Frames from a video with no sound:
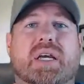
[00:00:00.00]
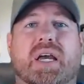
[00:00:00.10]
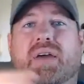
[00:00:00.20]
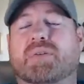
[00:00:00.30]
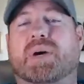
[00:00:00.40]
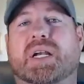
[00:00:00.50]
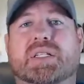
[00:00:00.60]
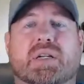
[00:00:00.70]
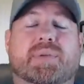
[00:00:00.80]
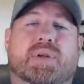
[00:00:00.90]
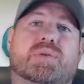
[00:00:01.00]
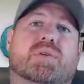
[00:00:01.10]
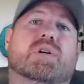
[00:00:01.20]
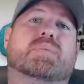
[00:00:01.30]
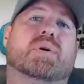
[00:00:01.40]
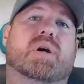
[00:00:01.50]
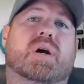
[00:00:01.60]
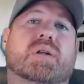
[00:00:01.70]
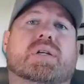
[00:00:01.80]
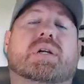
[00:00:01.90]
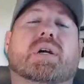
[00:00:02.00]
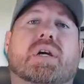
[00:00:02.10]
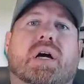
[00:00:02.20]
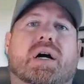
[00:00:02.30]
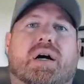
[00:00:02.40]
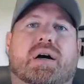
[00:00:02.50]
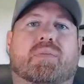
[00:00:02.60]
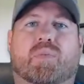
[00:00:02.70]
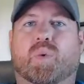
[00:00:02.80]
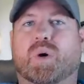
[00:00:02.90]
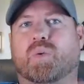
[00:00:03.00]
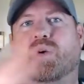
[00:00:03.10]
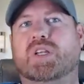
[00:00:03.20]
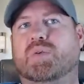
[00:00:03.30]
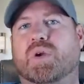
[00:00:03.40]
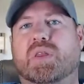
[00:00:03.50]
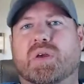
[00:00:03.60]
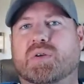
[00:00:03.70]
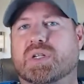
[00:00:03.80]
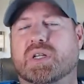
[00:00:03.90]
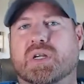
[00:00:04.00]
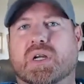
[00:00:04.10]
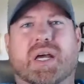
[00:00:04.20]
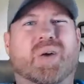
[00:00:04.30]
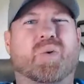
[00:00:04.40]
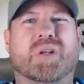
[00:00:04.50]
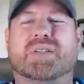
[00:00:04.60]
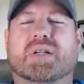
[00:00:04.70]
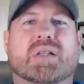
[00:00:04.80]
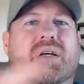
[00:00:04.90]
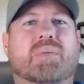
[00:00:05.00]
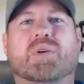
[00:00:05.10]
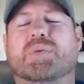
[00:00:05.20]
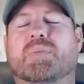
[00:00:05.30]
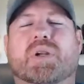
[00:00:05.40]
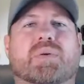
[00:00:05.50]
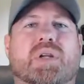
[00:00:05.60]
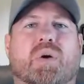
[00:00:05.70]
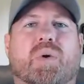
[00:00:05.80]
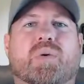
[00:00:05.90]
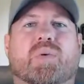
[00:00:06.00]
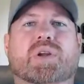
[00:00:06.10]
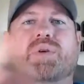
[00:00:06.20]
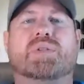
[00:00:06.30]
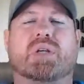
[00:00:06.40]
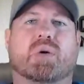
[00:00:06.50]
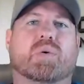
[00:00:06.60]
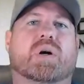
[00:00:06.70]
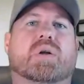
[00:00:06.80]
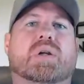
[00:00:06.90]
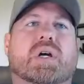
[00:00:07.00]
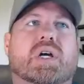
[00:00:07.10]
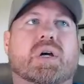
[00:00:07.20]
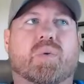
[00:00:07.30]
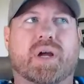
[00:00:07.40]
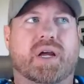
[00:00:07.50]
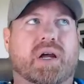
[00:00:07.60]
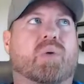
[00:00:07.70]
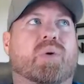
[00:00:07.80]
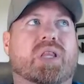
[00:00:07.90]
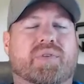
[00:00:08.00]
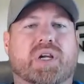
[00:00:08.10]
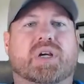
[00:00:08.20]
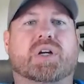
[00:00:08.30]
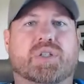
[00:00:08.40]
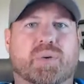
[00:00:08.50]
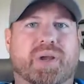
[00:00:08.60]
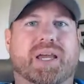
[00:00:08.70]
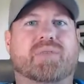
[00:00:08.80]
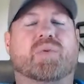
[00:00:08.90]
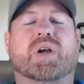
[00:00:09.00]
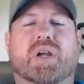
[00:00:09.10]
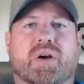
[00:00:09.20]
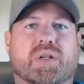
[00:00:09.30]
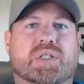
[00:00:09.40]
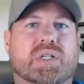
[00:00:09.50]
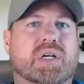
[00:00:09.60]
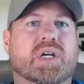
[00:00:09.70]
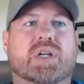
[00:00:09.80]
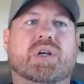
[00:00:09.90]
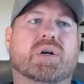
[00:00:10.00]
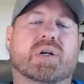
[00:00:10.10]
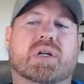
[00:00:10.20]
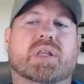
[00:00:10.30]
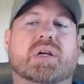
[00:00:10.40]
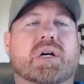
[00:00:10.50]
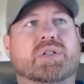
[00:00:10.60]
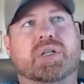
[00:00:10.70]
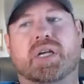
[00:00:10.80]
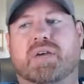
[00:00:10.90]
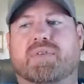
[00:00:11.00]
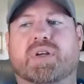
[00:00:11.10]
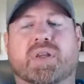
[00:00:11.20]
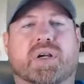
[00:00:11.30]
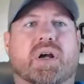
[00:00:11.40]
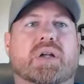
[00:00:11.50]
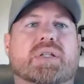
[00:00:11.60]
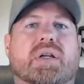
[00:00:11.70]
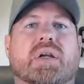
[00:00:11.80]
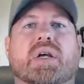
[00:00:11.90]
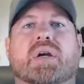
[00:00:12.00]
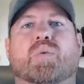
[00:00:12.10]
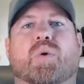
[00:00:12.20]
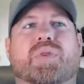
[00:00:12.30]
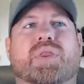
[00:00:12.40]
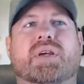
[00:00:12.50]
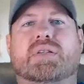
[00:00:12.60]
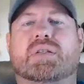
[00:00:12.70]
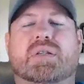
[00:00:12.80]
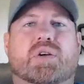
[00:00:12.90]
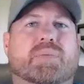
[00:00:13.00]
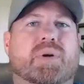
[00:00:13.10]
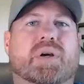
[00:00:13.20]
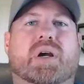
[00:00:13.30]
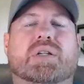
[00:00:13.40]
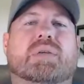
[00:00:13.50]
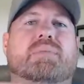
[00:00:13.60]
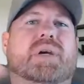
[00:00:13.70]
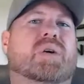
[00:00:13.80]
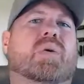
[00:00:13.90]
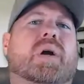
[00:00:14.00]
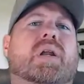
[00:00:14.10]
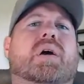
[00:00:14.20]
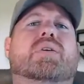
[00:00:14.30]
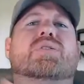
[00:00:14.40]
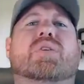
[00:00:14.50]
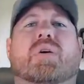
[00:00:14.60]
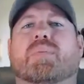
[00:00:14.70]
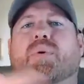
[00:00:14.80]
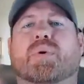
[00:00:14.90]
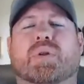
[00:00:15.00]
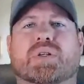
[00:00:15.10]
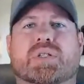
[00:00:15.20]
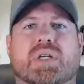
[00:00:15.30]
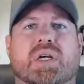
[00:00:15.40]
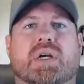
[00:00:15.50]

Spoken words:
everybody's going to be using cryptocurrency. What are those going to look like? What it's going to look like? Most people don't know. We're used to a world where we live in a country, we have one currency. You go to another country, they have another currency. Well, this cryptocurrency, Bitcoin and others are borderless,